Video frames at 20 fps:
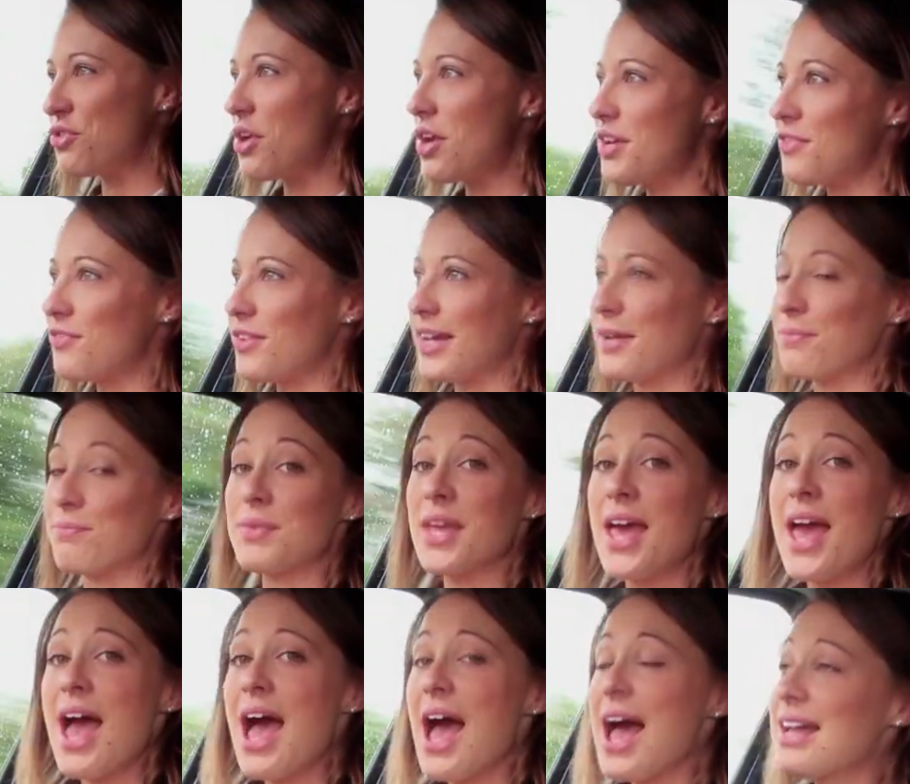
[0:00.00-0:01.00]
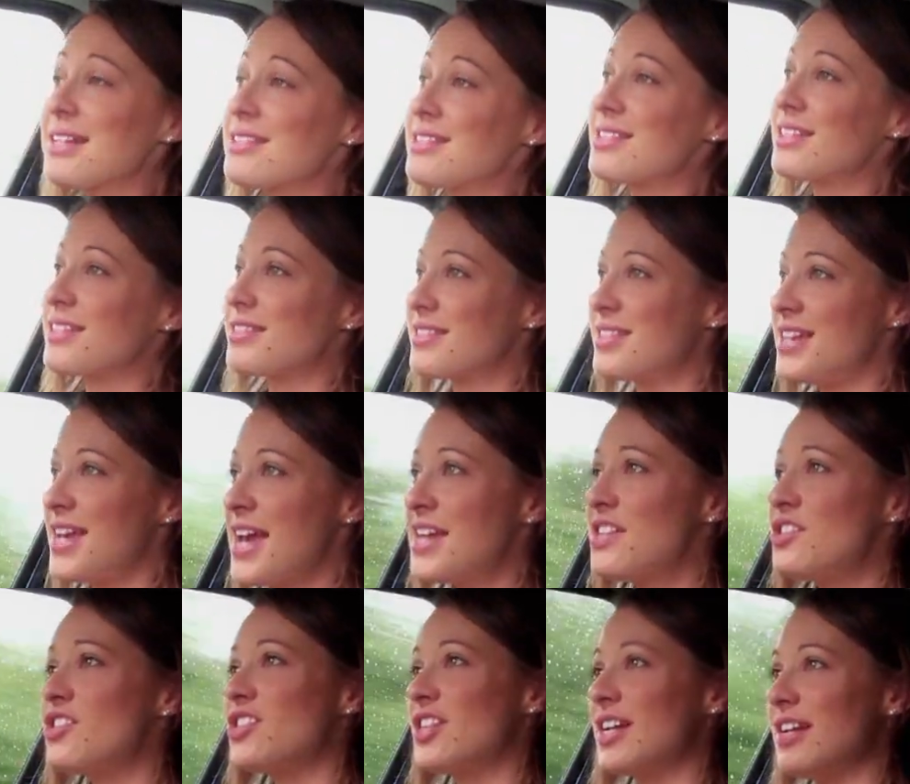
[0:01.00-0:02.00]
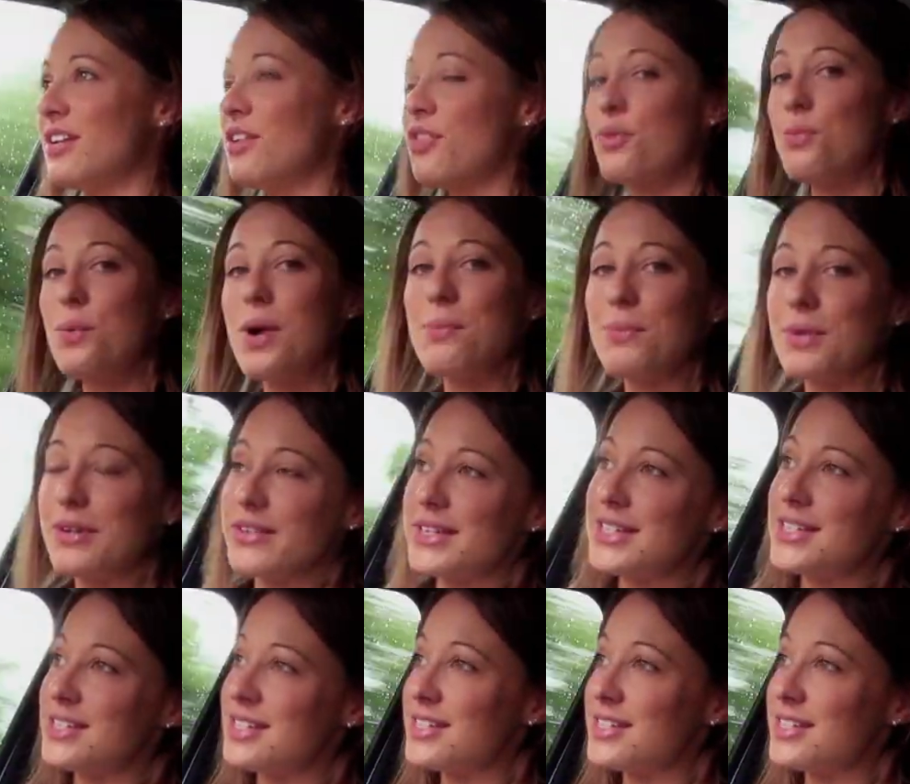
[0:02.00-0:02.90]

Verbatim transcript: driving, as does the engine. The one we're in